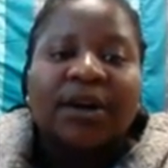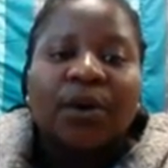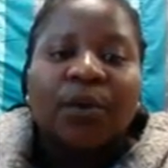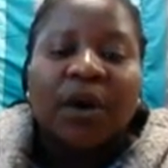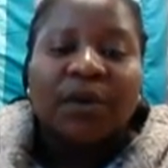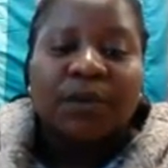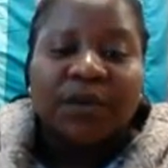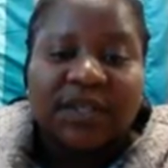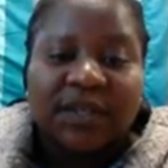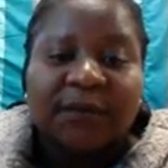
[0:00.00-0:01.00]
what we
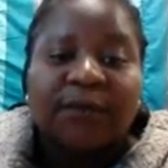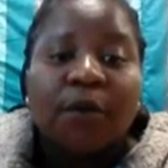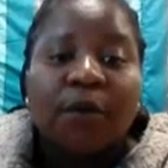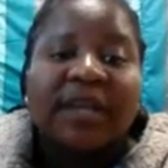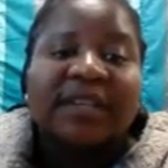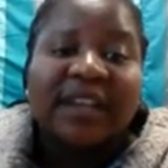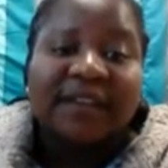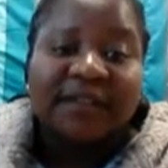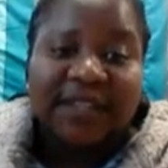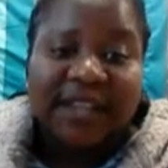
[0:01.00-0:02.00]
see forming
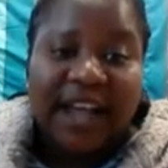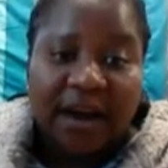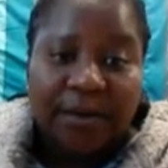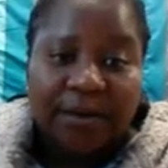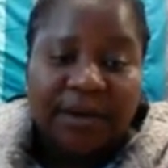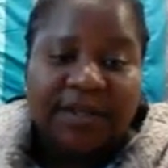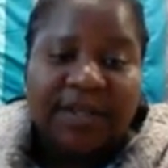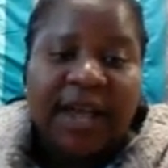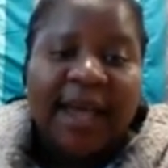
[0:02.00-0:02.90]
surface currents.